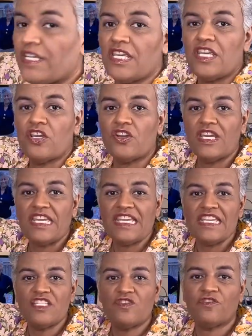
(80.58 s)
here
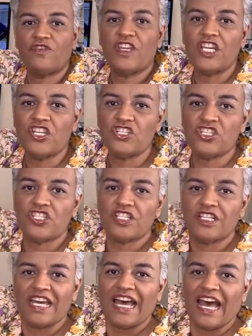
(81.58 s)
is finished.
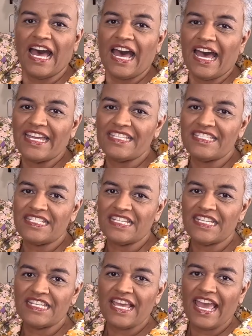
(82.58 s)
I
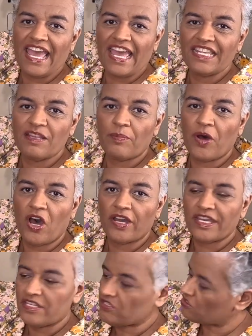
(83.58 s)
did add the
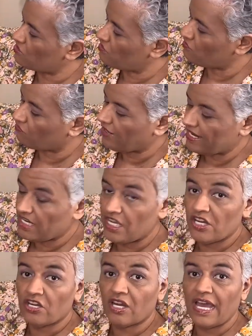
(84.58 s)
pockets right
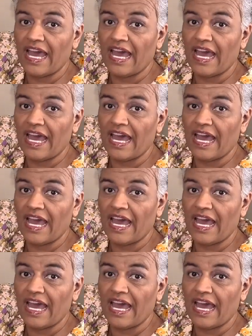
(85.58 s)
here.